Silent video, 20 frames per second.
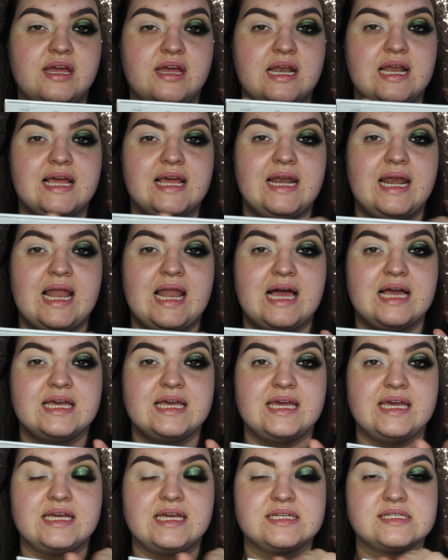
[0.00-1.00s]
like
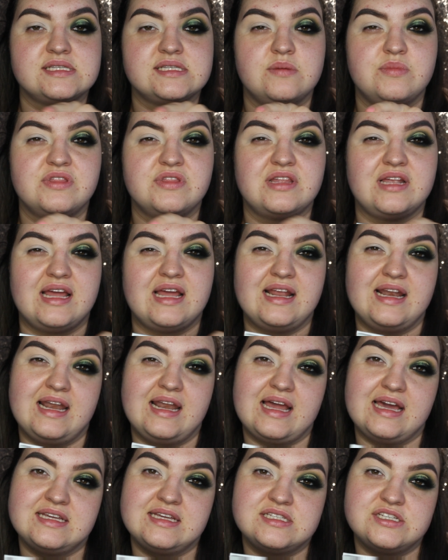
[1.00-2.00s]
lacking some of the like
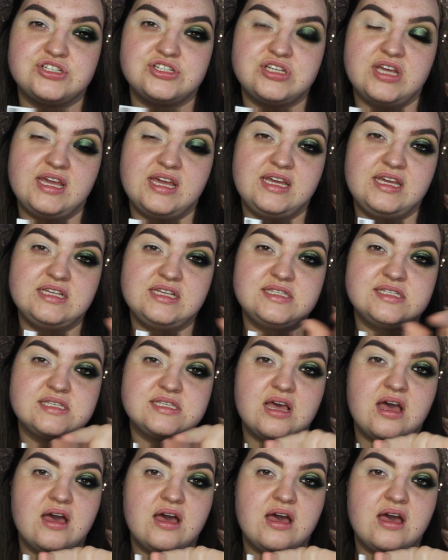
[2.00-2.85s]
lighter shades.